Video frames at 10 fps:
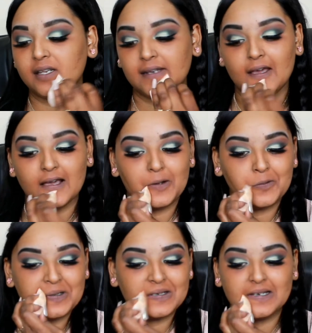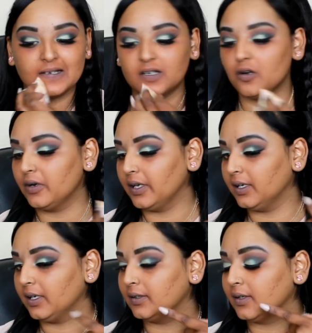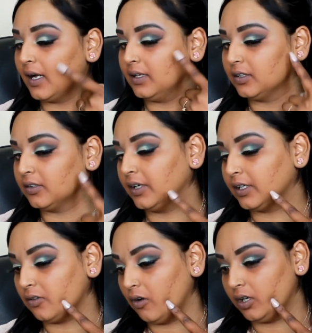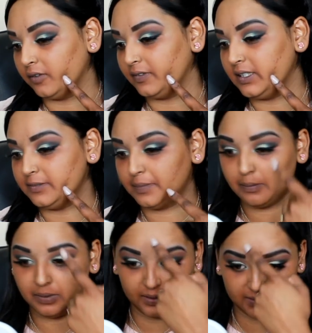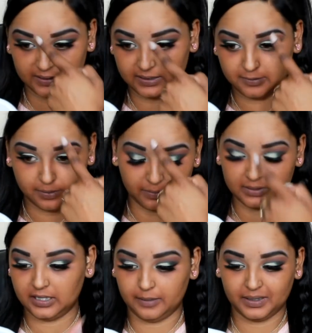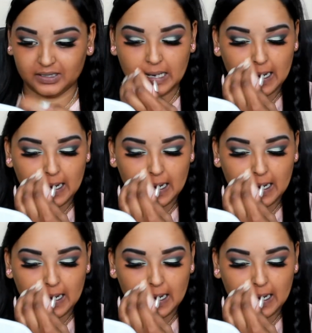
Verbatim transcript: now I would go ahead and color correct all of these pimples and these pimples yeah but